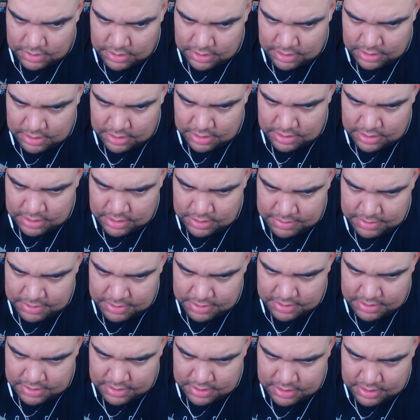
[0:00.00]

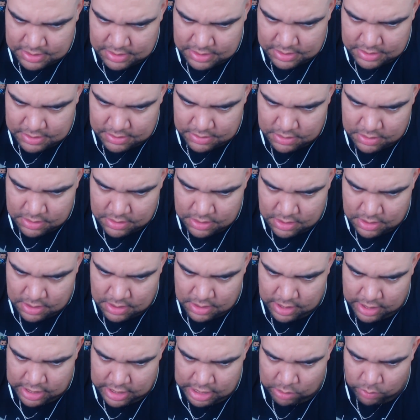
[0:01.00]
Let's see.
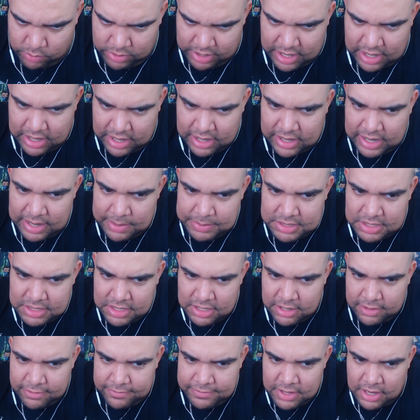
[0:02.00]
And then we get a glimpse
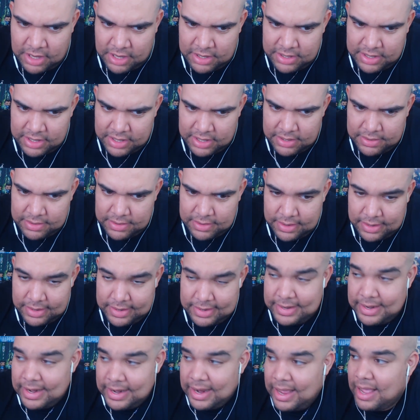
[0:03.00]
here of Duncan
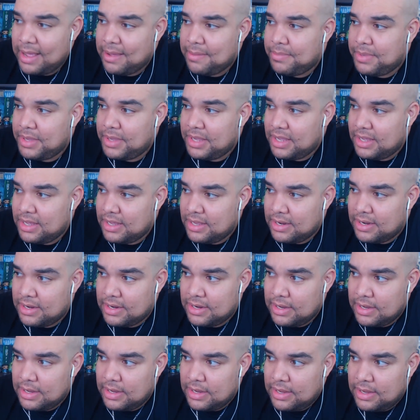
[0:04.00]
not
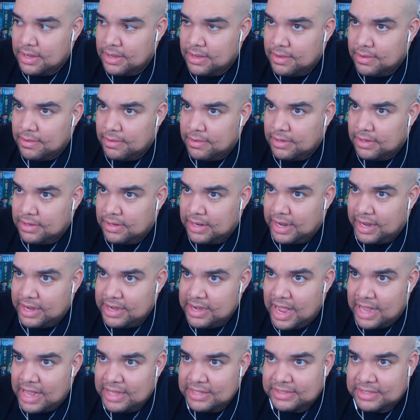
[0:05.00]
being, like,
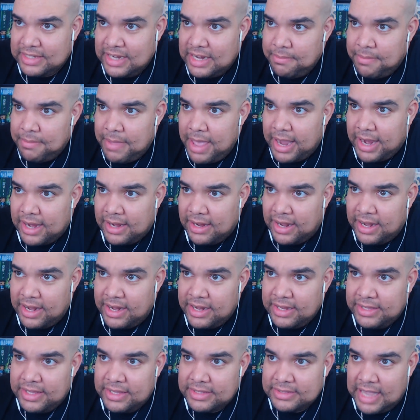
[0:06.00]
not sitting back and
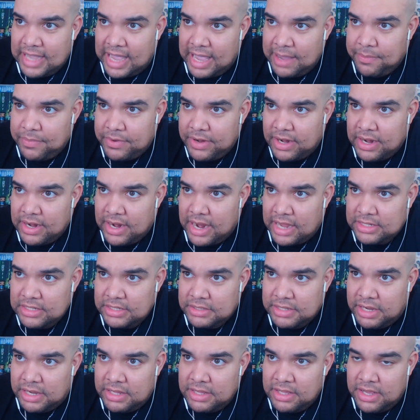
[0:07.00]
letting things happen and actually
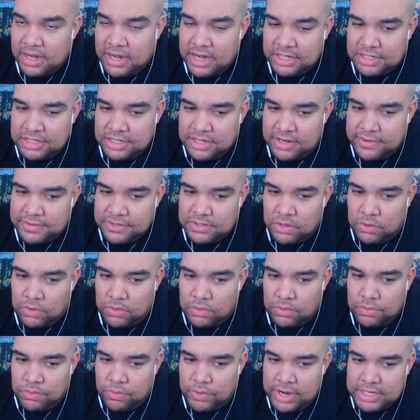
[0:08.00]
taking the initiative.
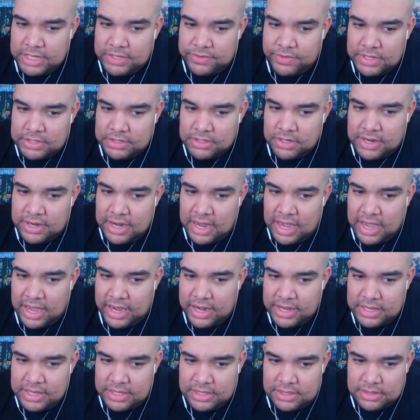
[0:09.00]
So when his sister died,
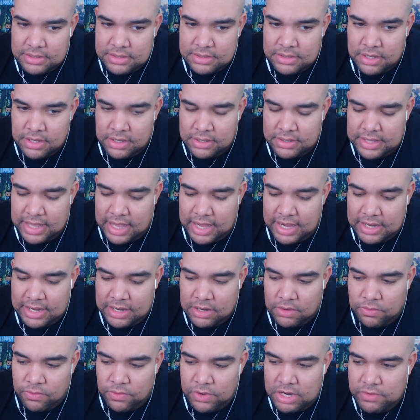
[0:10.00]
he took that in
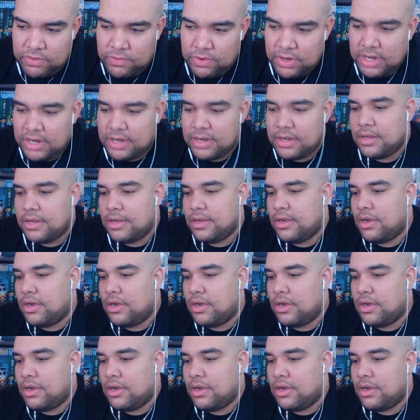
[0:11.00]
a really, really